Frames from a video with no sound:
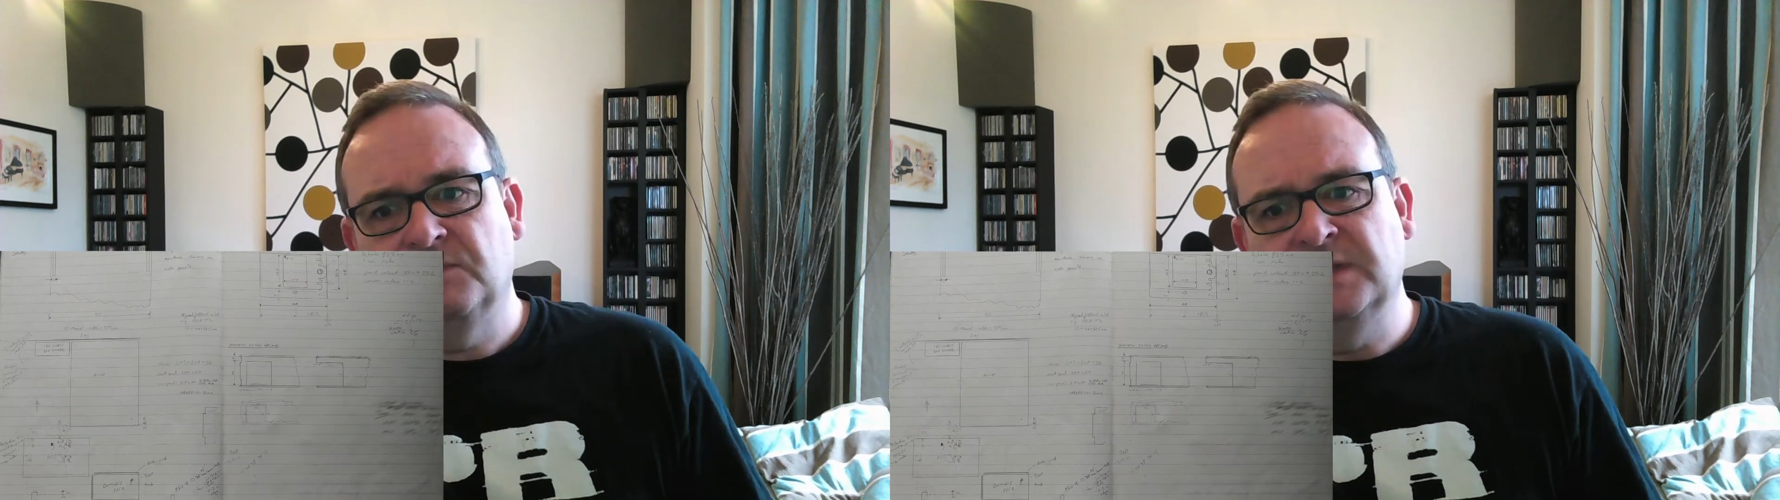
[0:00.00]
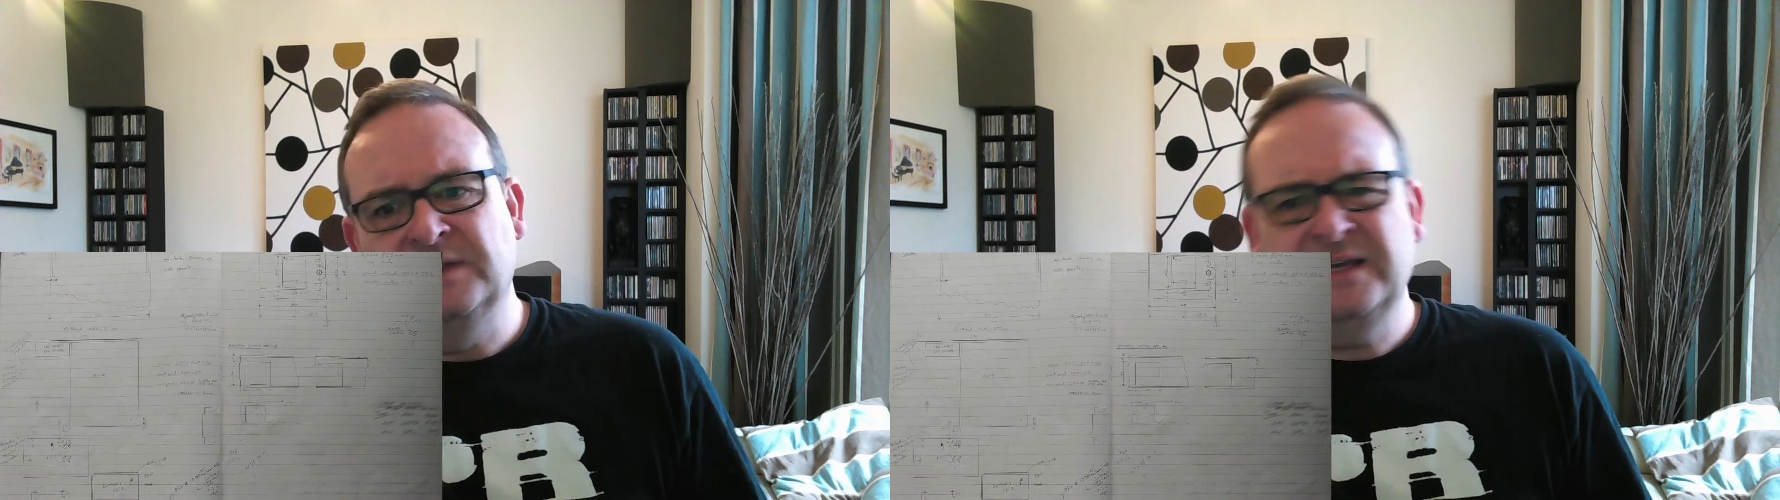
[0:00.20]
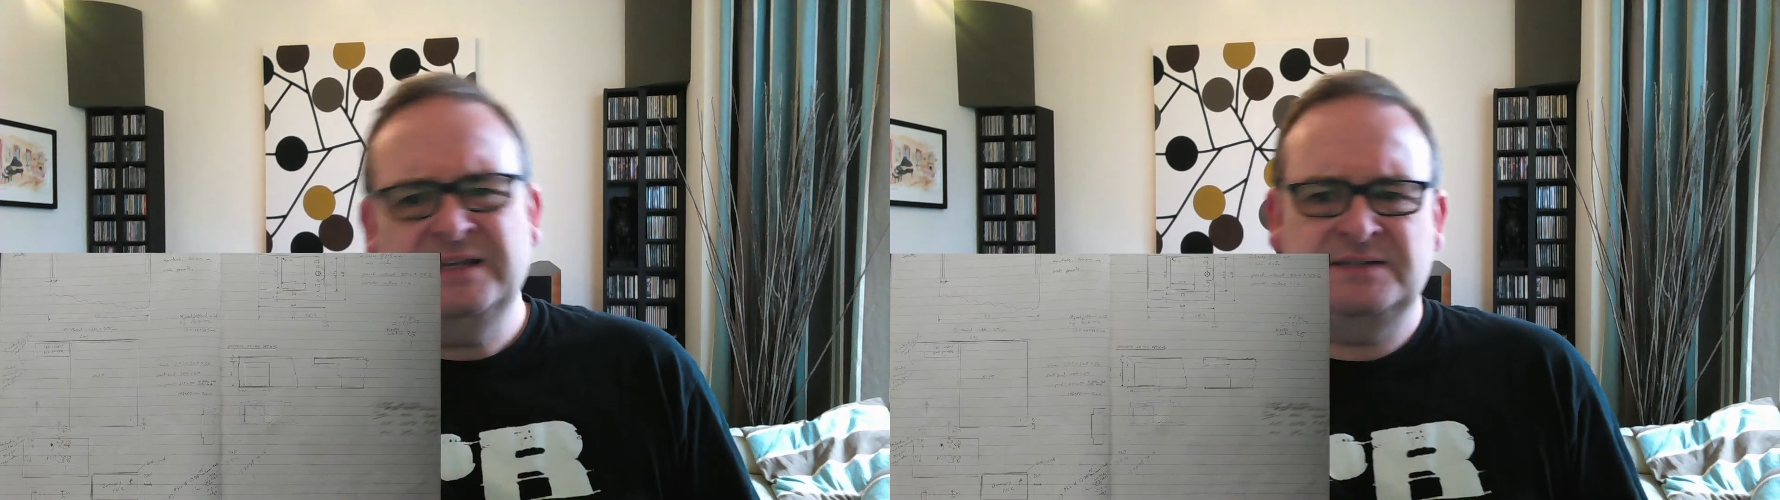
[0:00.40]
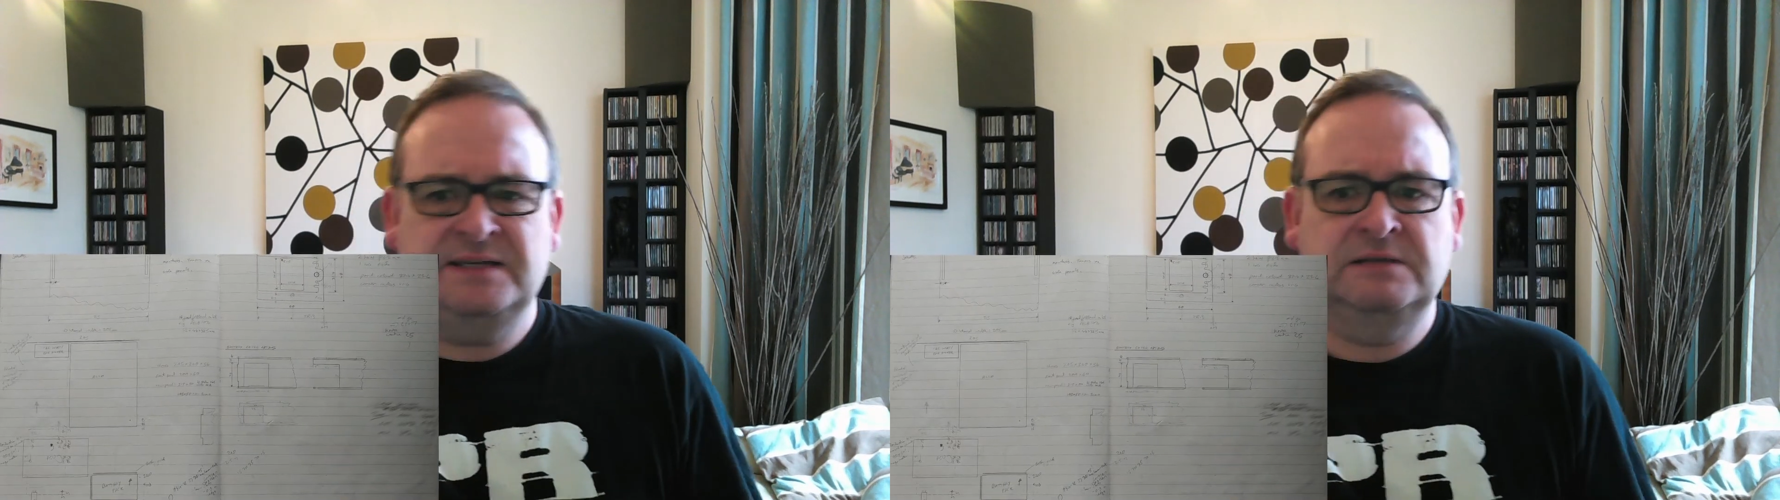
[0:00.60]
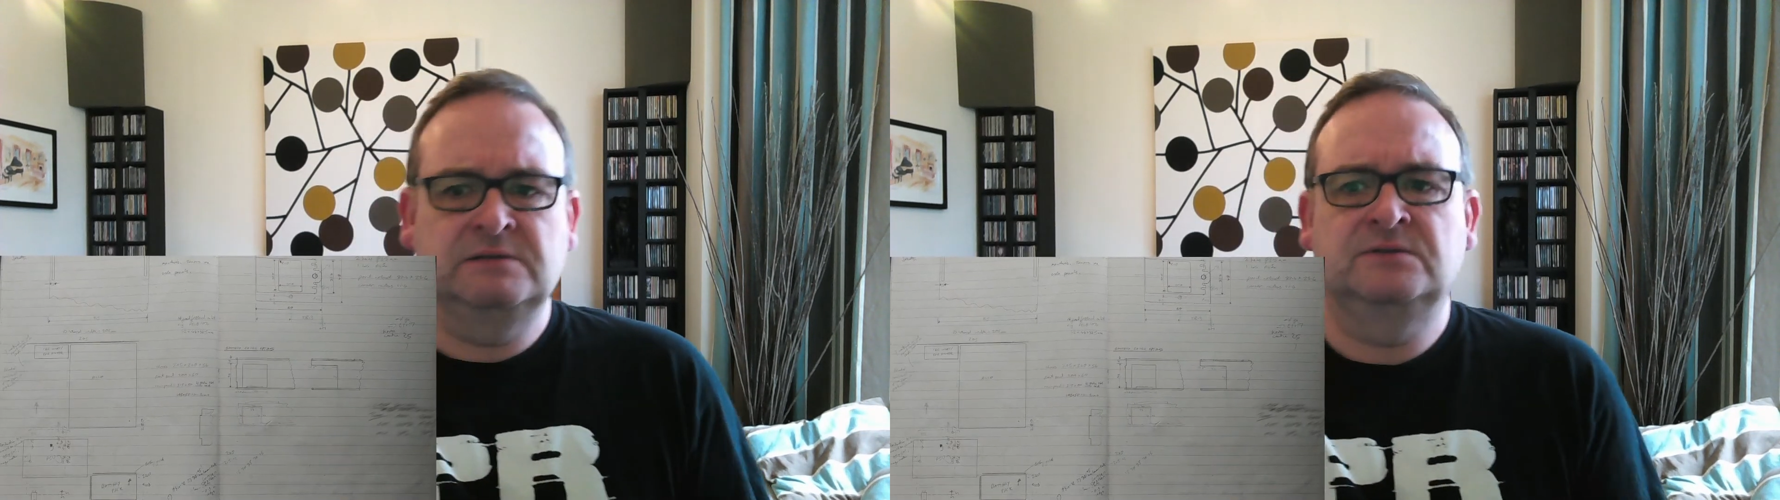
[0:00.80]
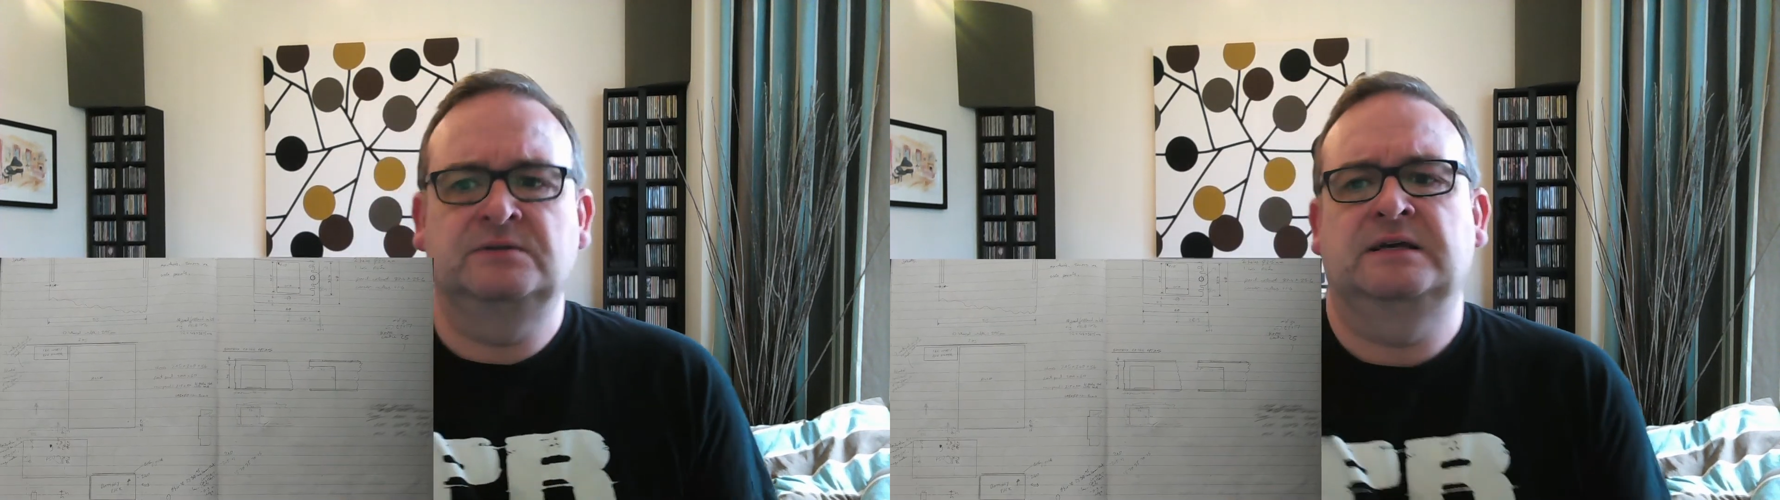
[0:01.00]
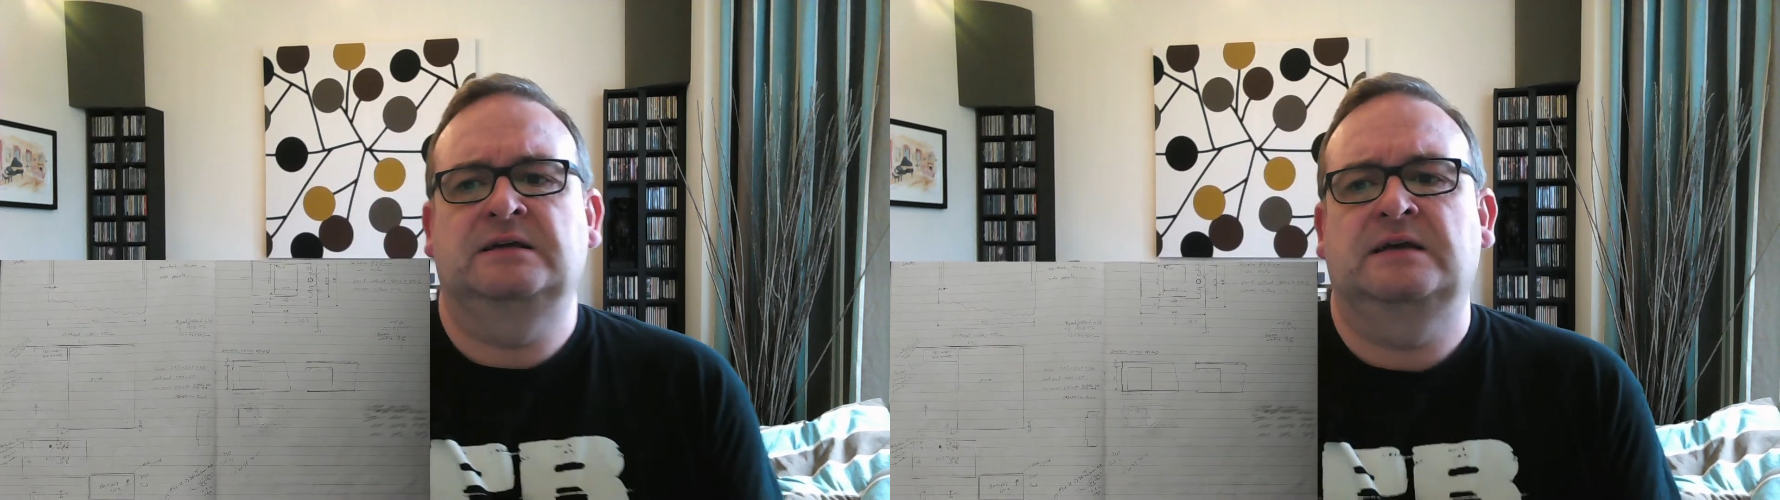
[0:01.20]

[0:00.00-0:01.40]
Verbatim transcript: In the end, I settled on a